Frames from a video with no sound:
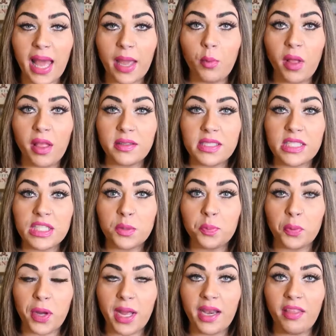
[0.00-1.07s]
I will
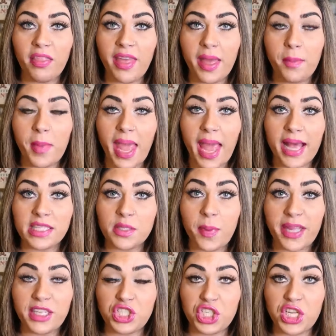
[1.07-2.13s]
spread them as
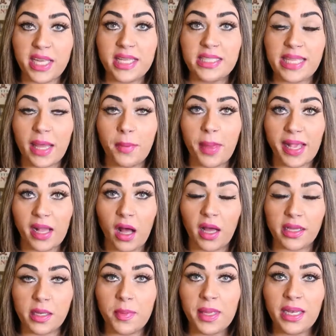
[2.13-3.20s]
my cheese and my
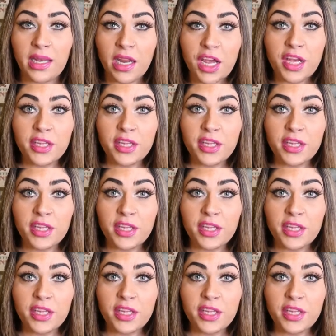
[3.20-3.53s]
condiment.